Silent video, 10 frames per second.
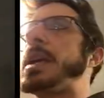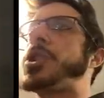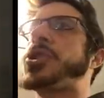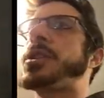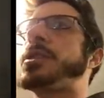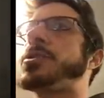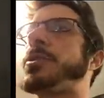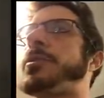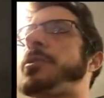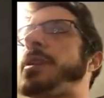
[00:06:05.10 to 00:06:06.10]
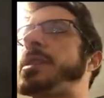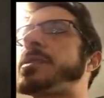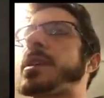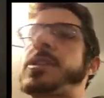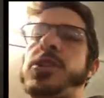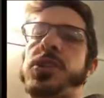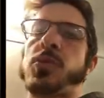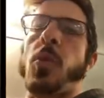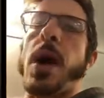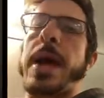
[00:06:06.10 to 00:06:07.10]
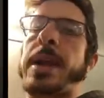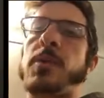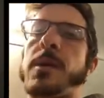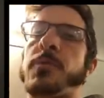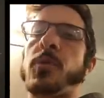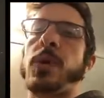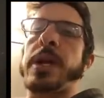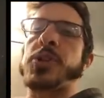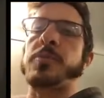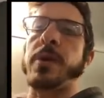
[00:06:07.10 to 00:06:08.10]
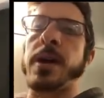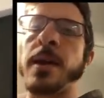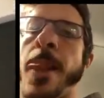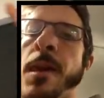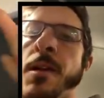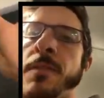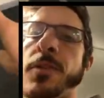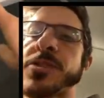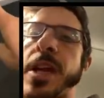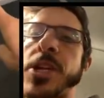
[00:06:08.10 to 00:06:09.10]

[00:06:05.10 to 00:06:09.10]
inches or 36 inches wide. I don't remember which, but full size